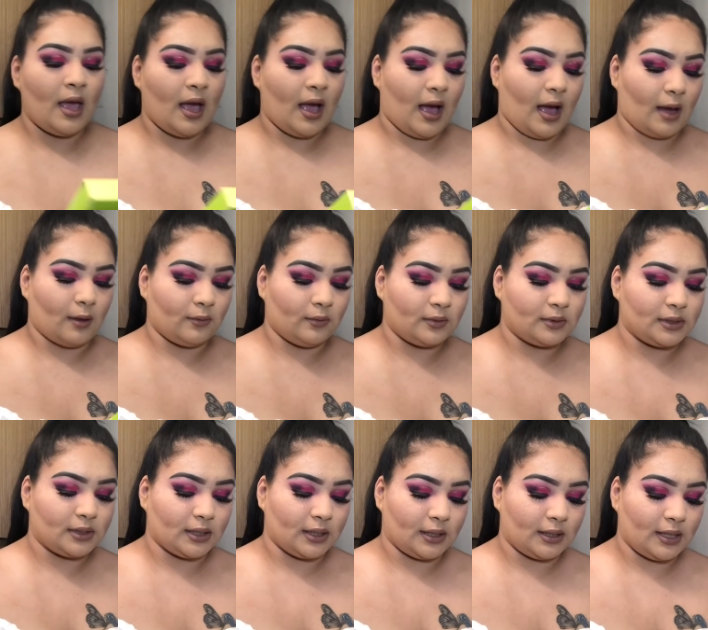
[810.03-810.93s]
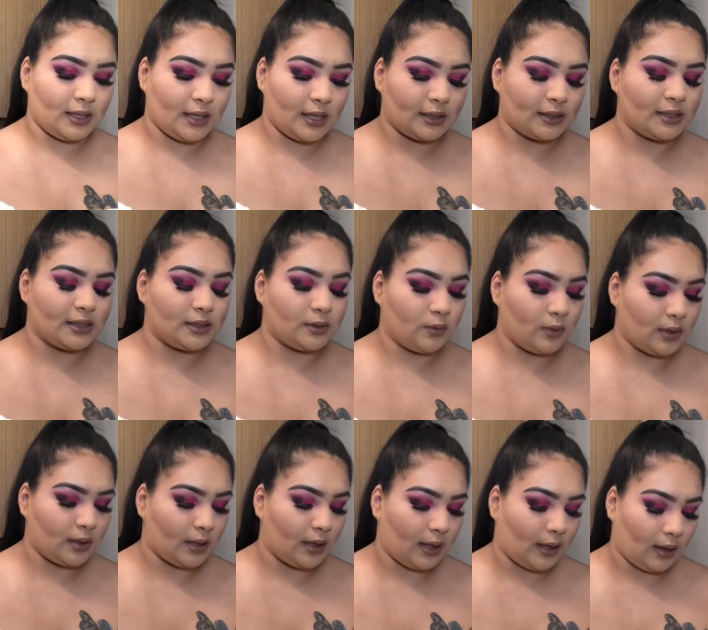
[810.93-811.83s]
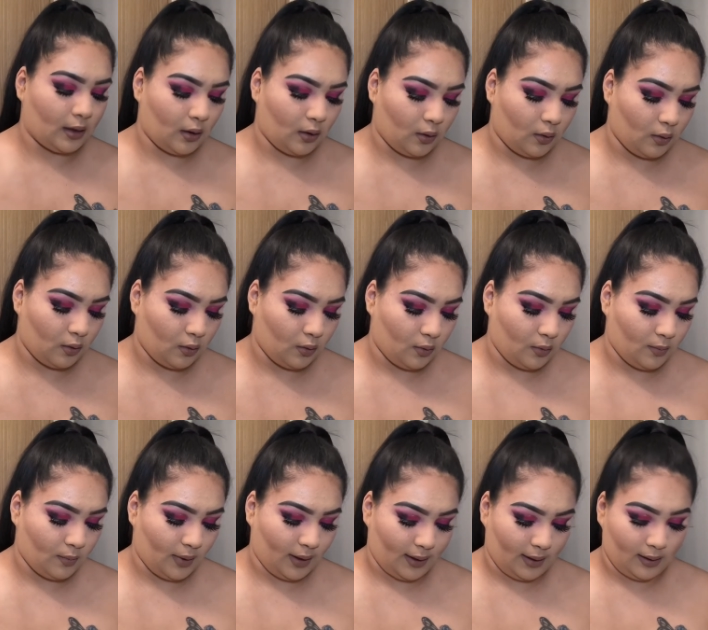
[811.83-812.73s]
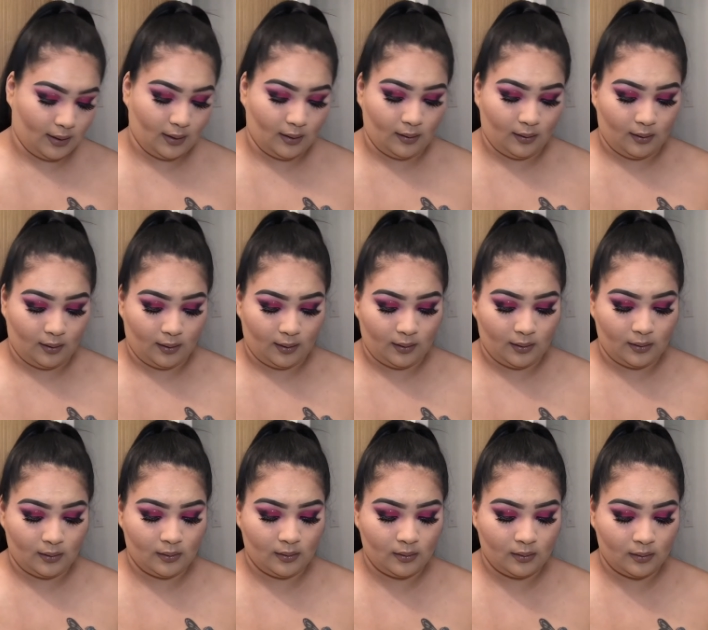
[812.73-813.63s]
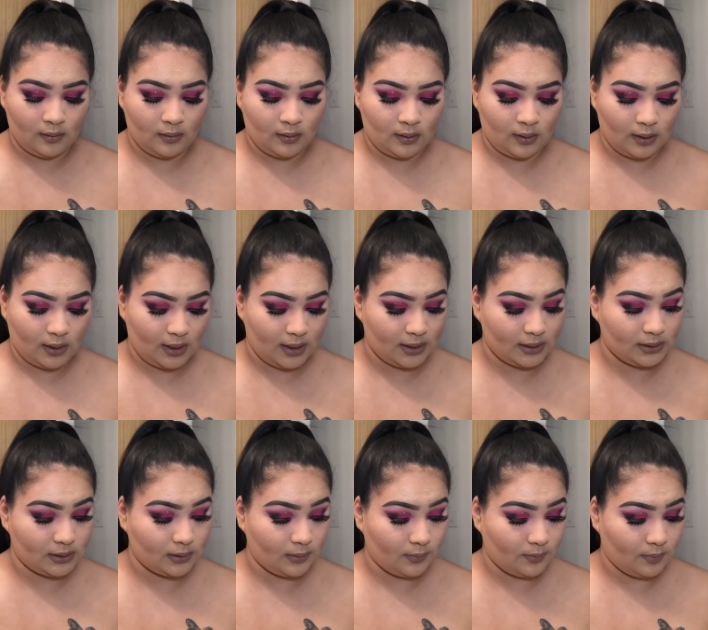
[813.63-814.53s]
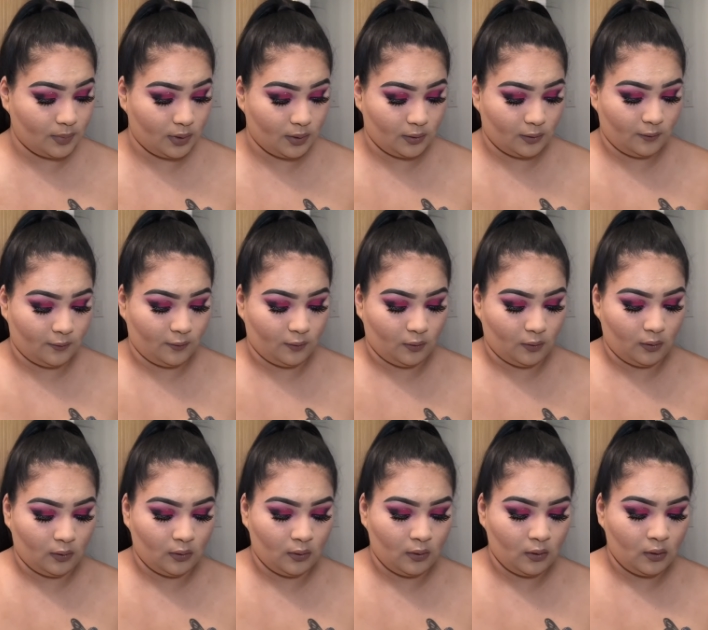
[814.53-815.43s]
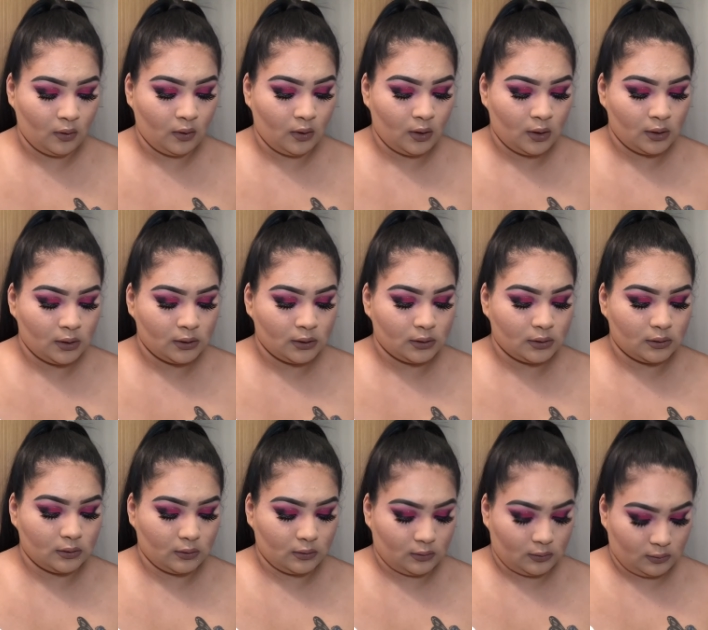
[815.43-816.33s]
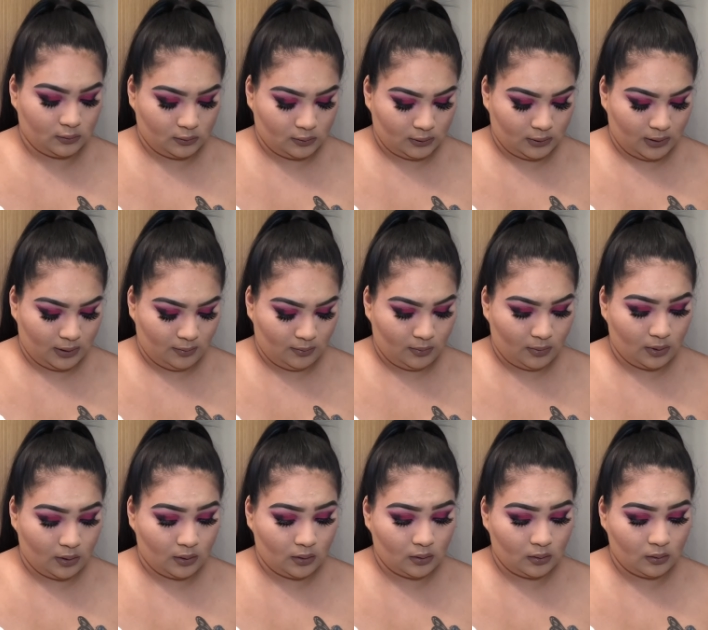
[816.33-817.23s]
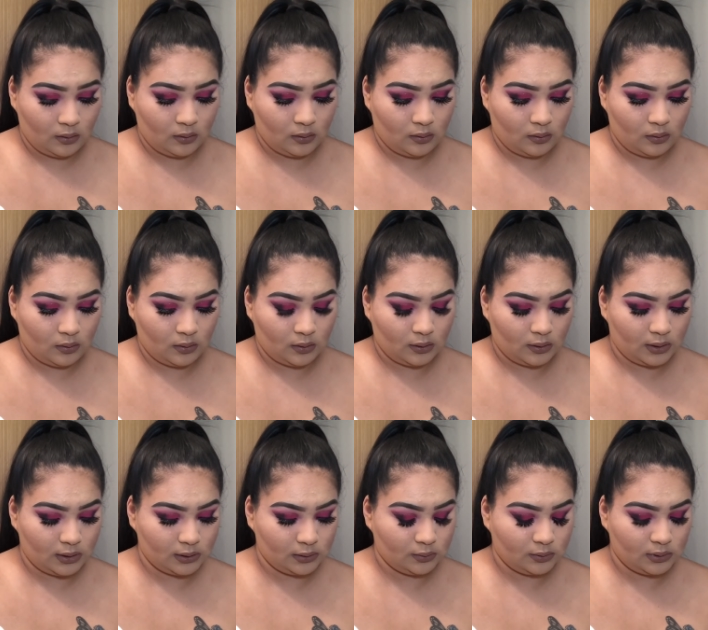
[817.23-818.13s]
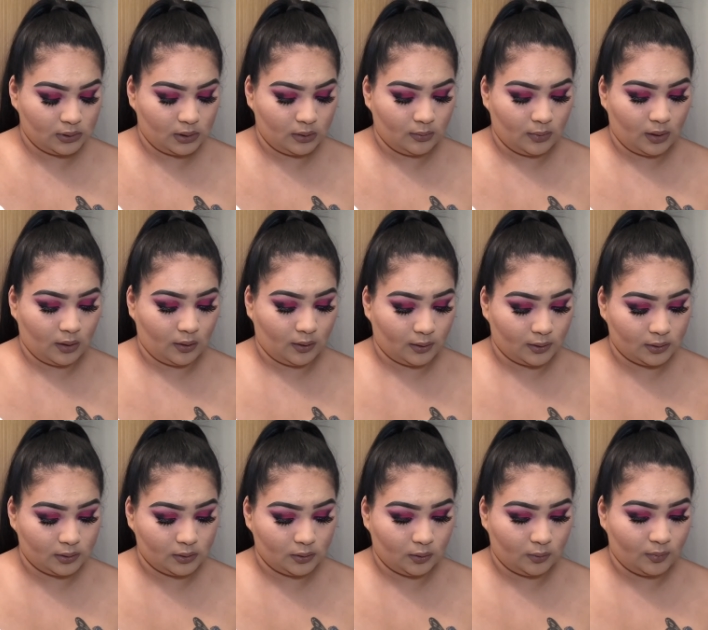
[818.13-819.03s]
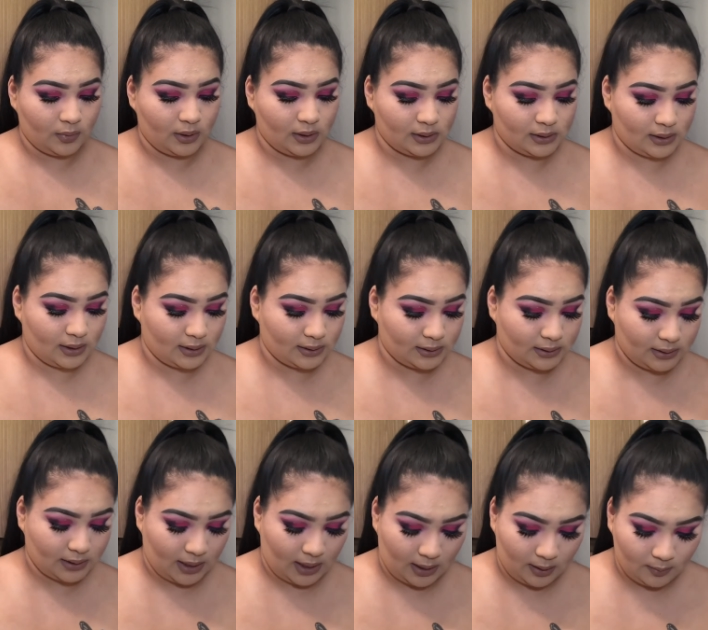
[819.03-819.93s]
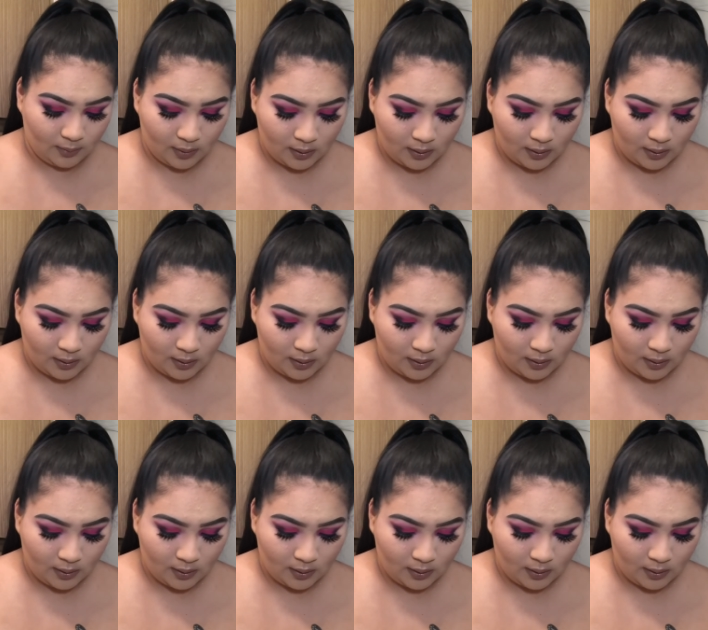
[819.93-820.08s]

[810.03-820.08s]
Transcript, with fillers: I was looking at this one and oh my god, it's beautiful. So let me, this one's gonna be harder to open because it has tape.